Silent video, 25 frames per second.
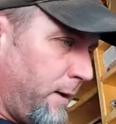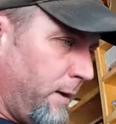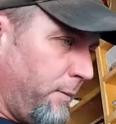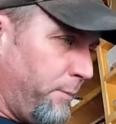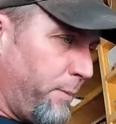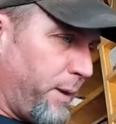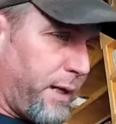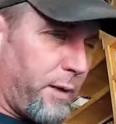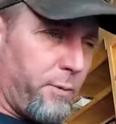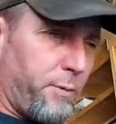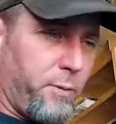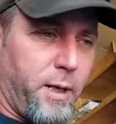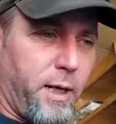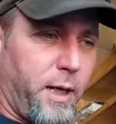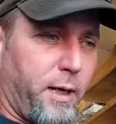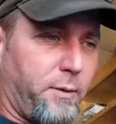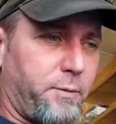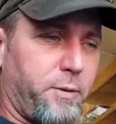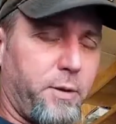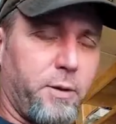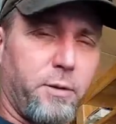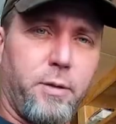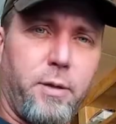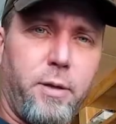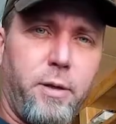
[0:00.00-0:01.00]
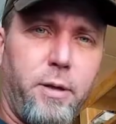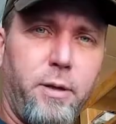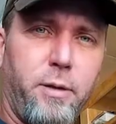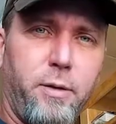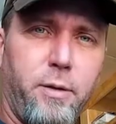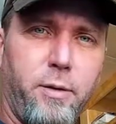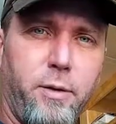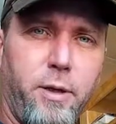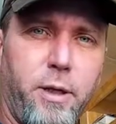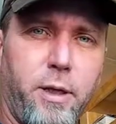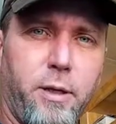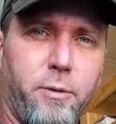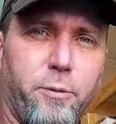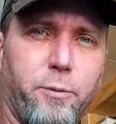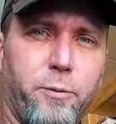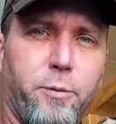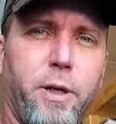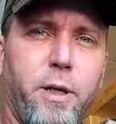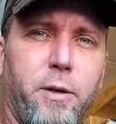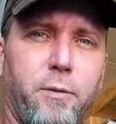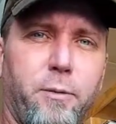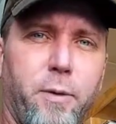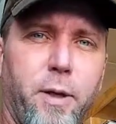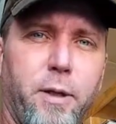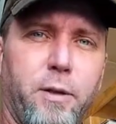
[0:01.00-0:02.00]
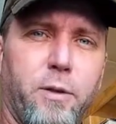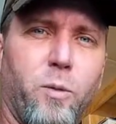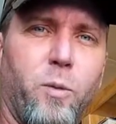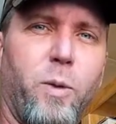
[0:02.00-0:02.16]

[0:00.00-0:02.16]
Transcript: I would have to, you know, reinvent the